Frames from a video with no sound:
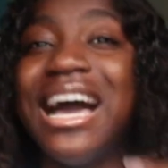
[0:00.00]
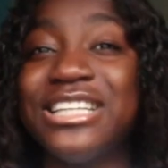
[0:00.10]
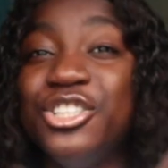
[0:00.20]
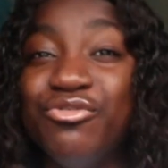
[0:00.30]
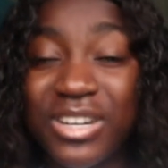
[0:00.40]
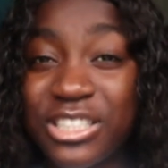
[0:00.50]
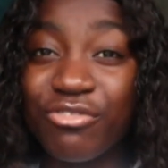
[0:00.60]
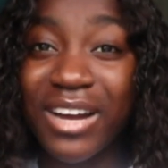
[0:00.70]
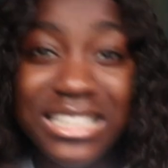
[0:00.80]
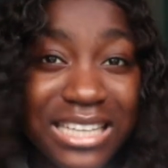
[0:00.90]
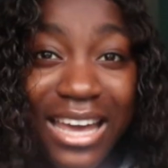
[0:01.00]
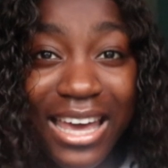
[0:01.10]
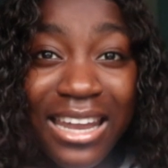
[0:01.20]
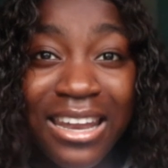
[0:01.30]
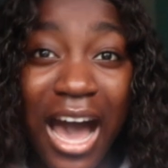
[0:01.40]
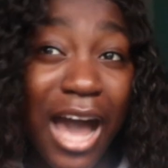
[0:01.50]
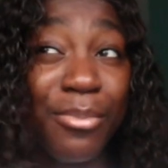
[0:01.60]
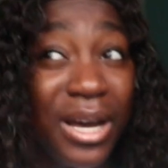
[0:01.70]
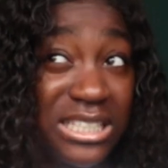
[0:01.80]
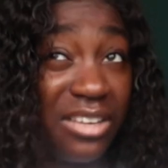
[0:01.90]
actually resurrect it again, I
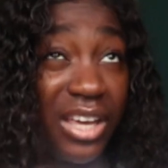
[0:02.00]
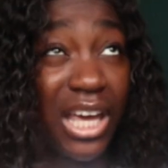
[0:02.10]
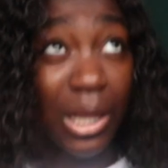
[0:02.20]
personally think.